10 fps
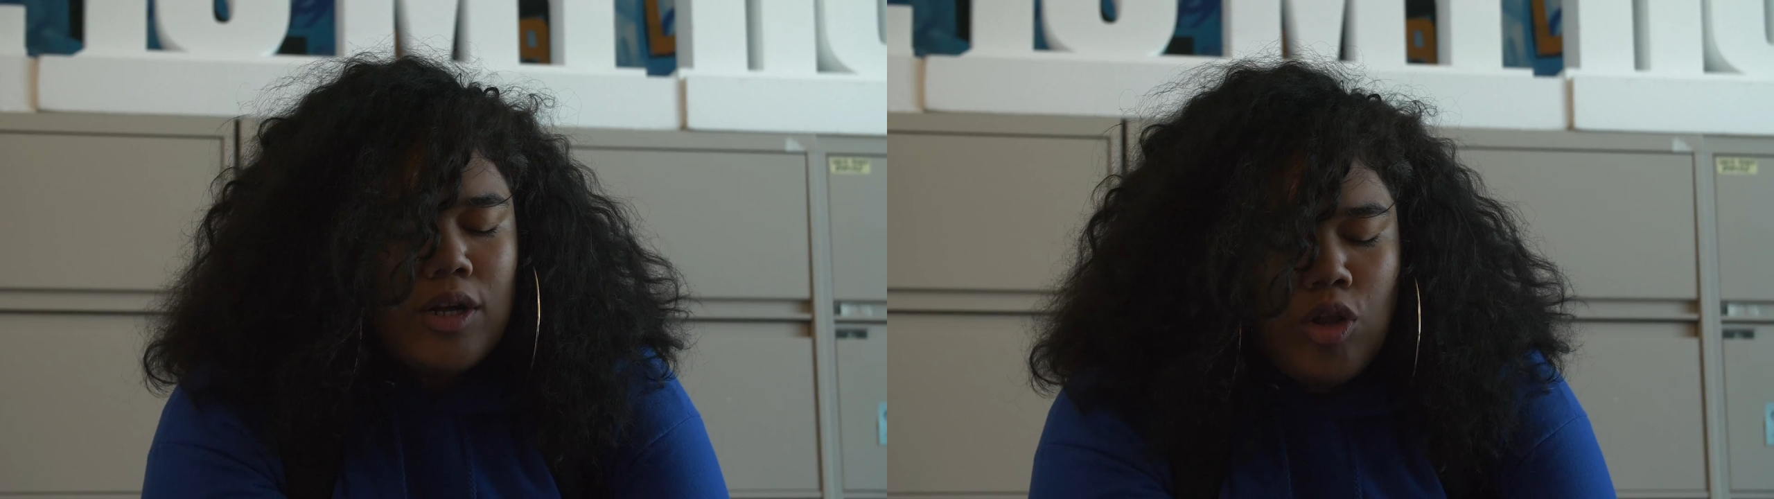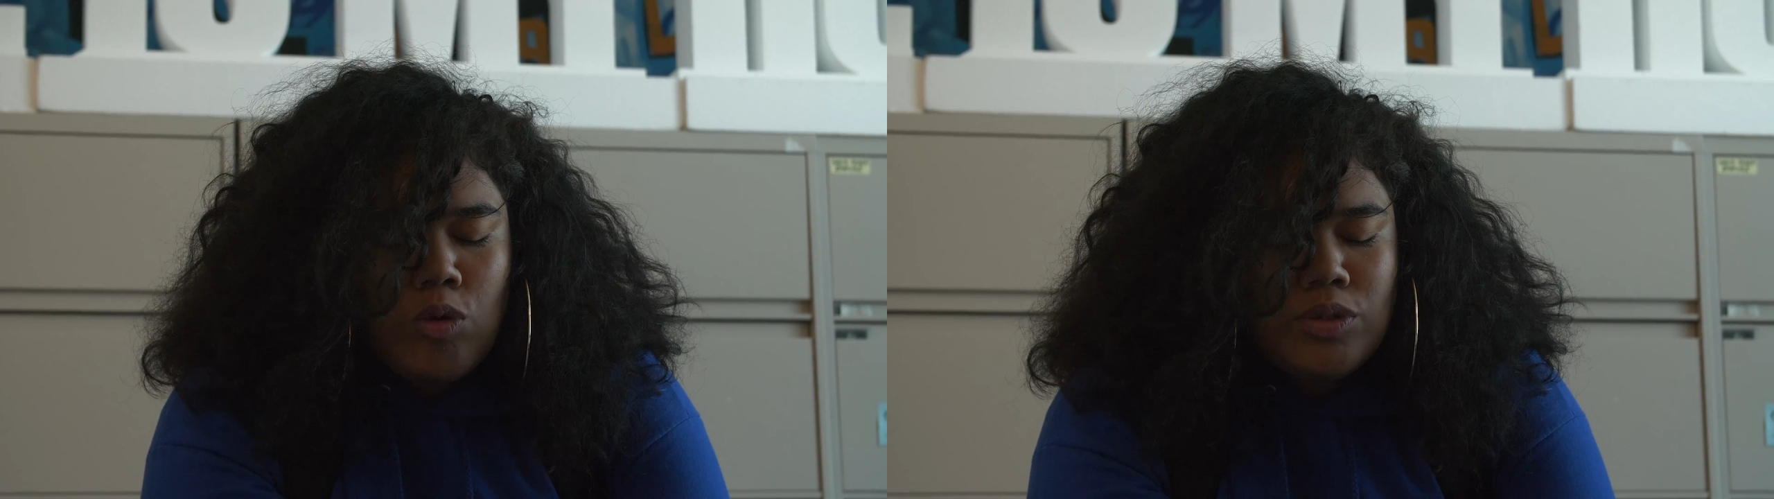and
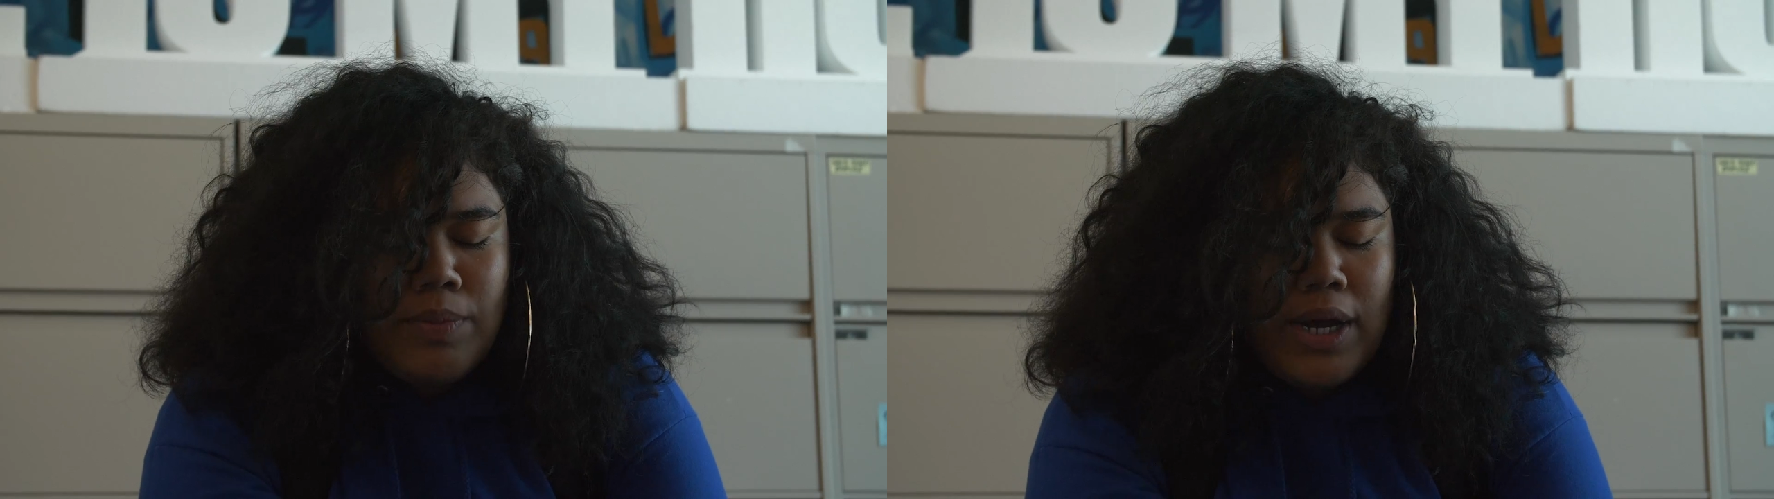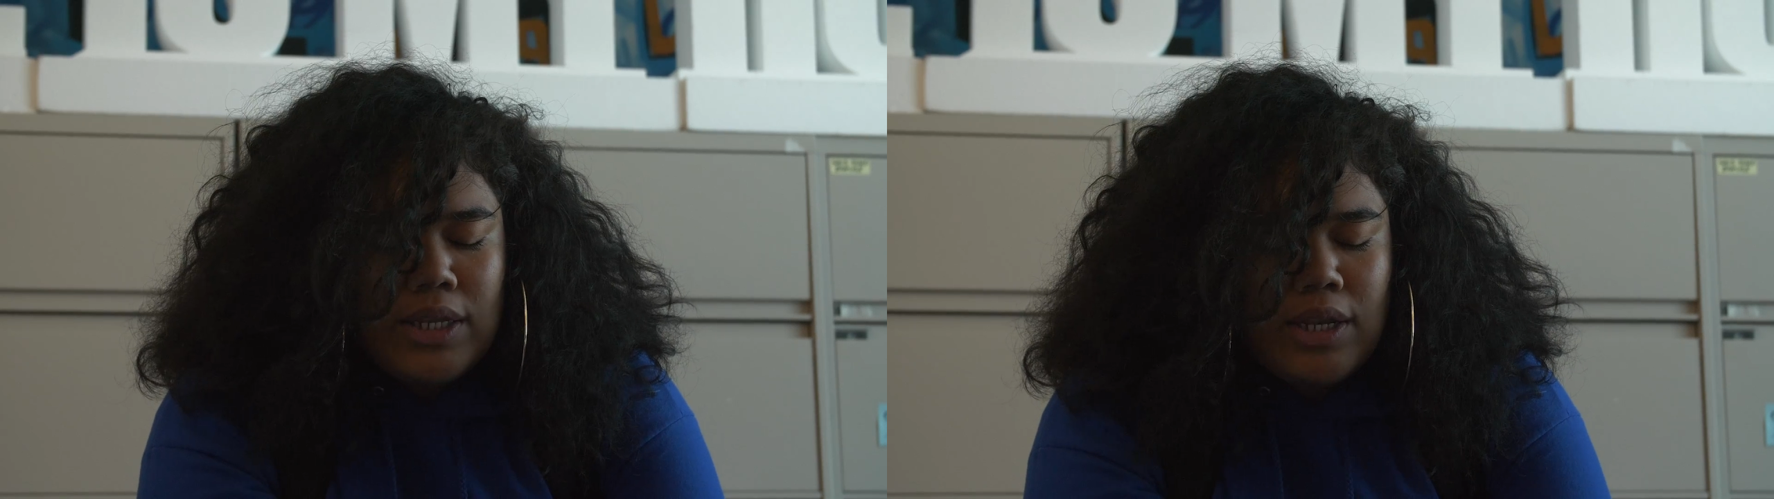
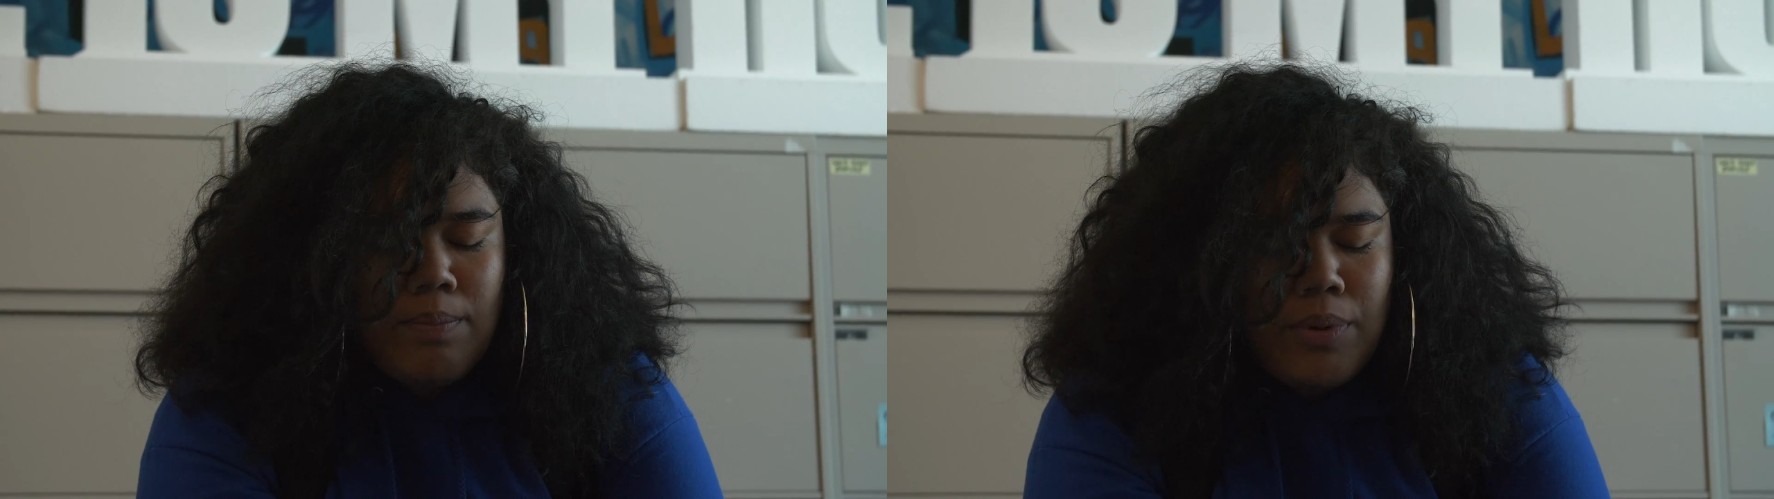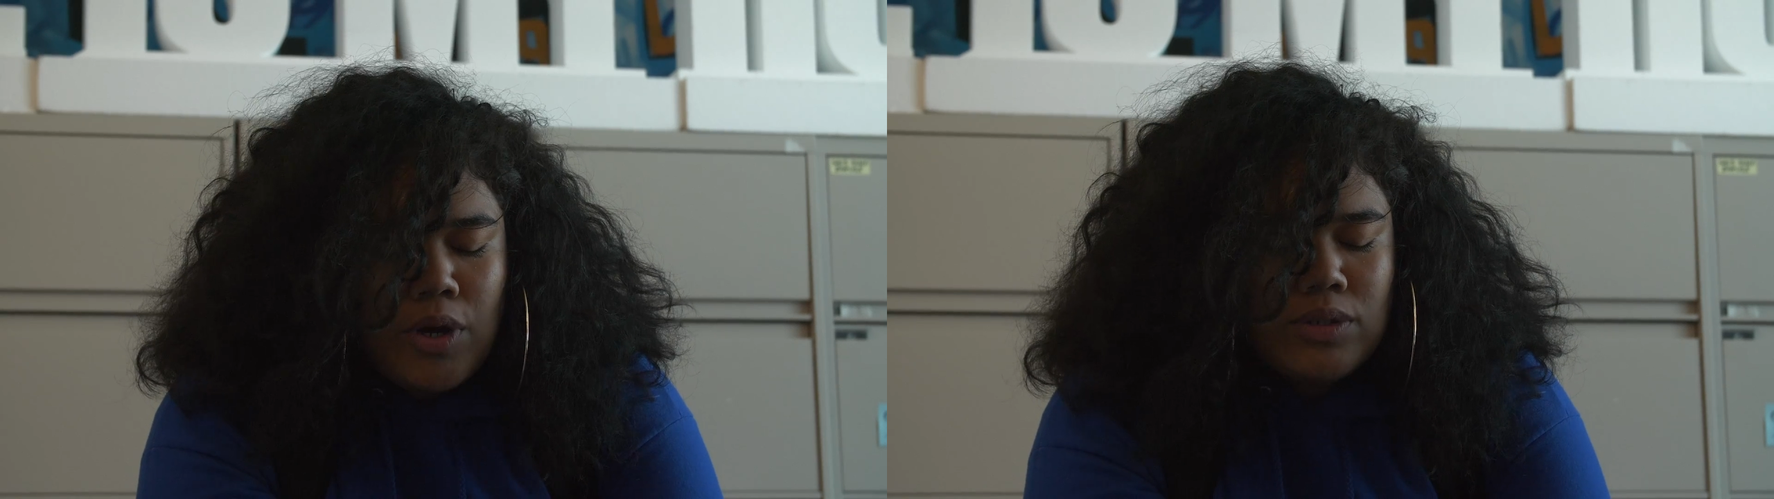closed-minded in
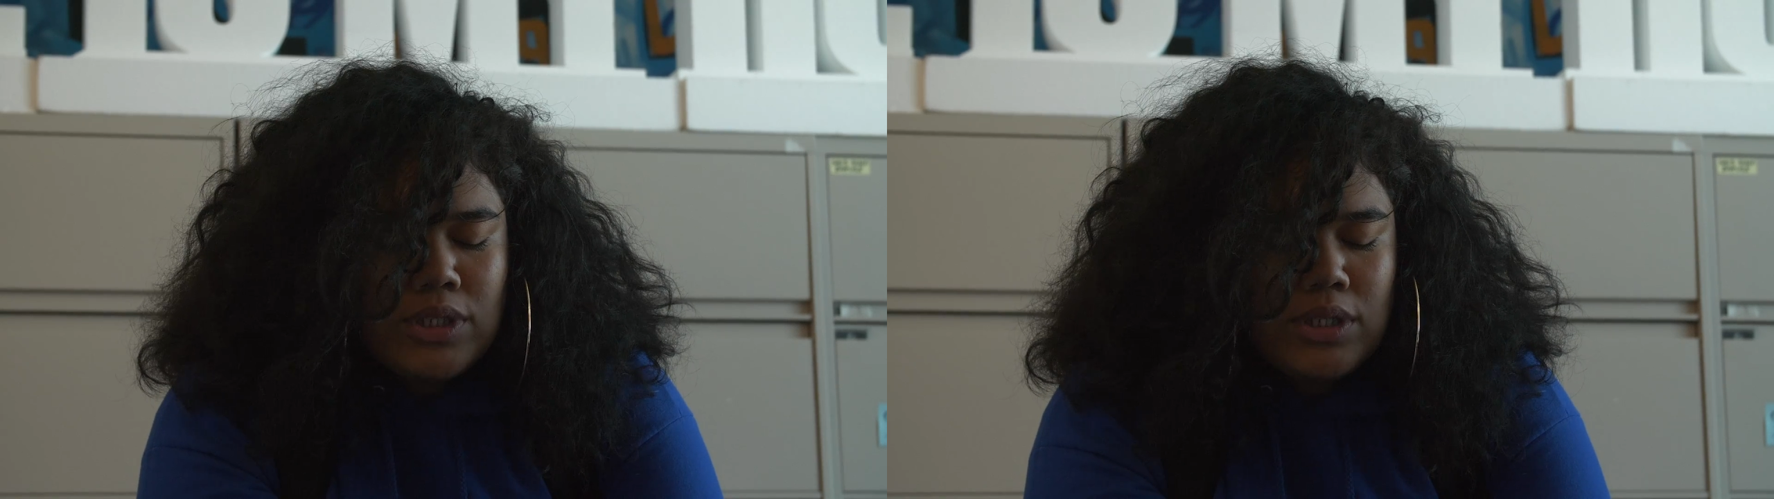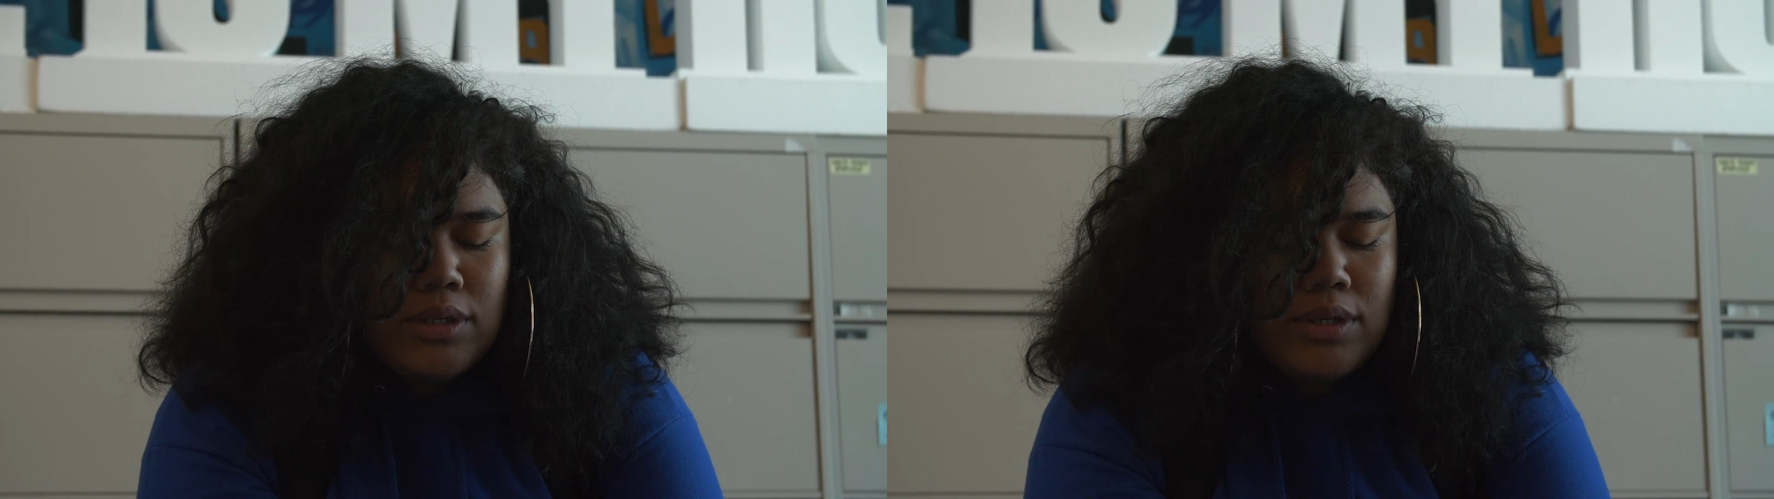
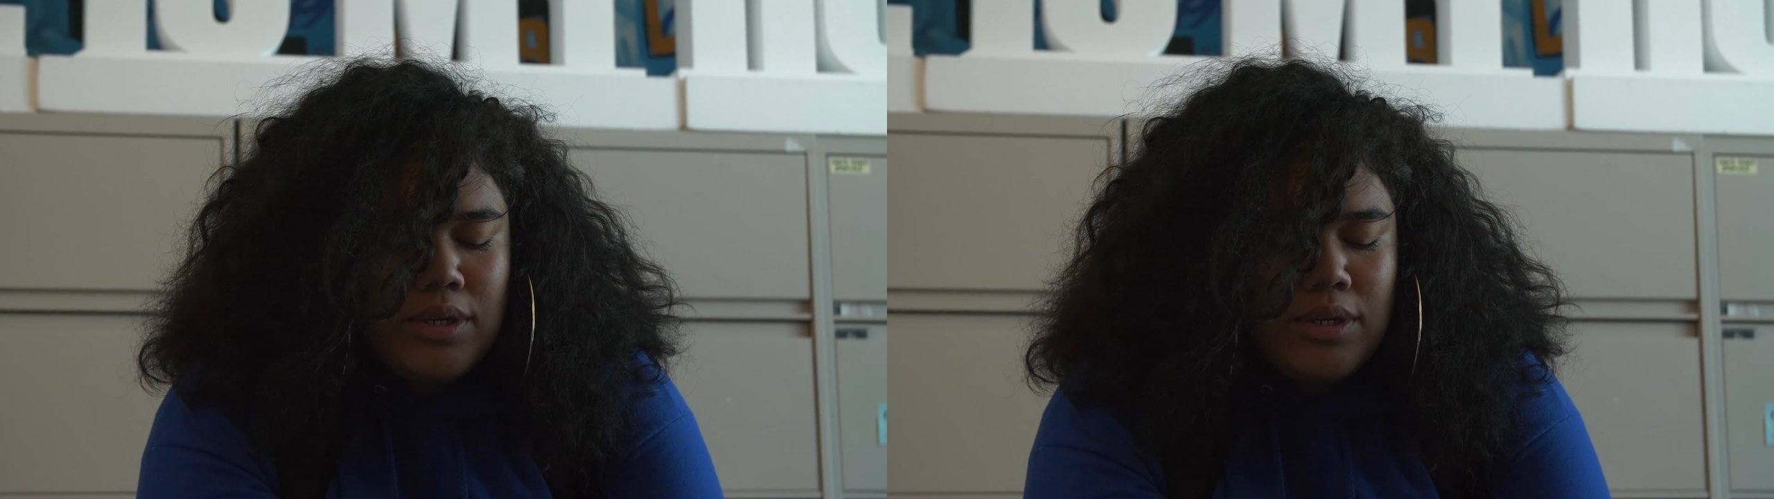person.